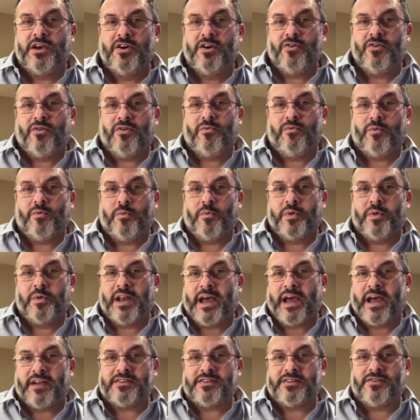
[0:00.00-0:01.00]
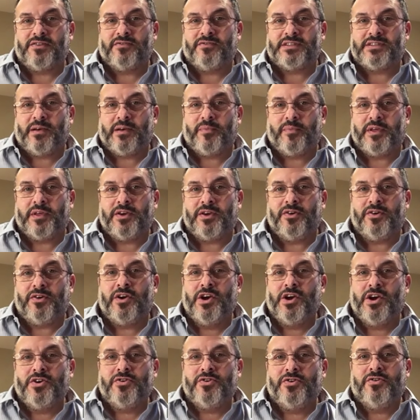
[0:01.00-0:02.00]
or with an actor or something,
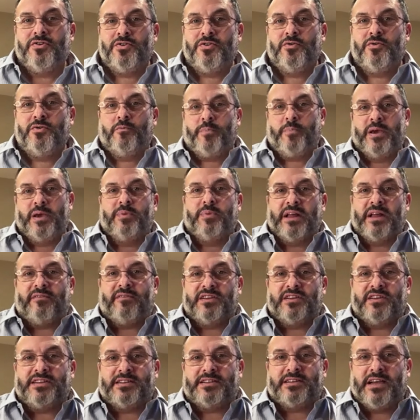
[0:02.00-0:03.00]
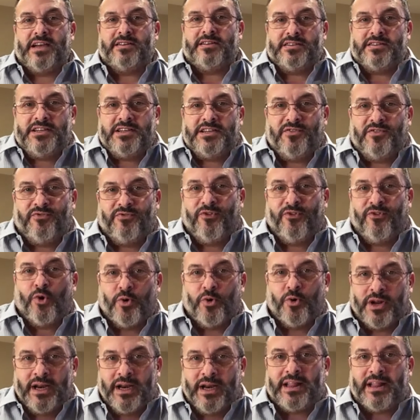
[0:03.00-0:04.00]
you people have this tendency to
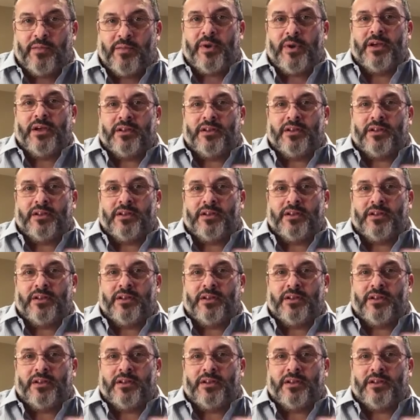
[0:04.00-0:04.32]
fawn a little bit.